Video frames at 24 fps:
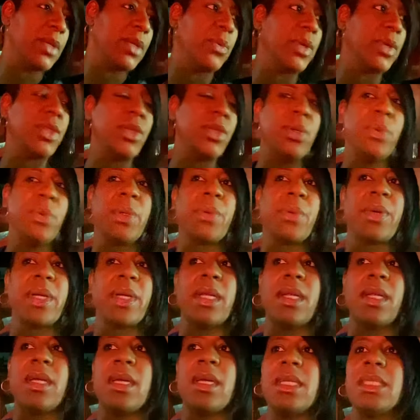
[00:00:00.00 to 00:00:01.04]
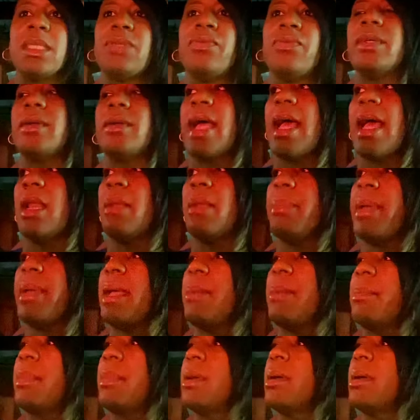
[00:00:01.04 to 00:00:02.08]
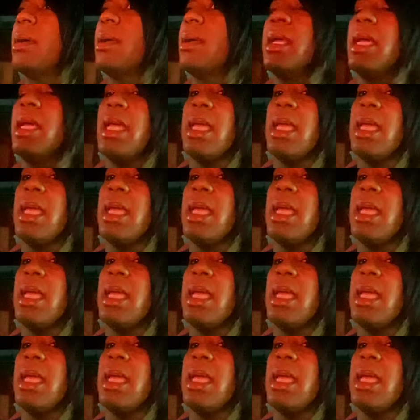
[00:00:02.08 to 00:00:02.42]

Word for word: with you we were in huntsville alabama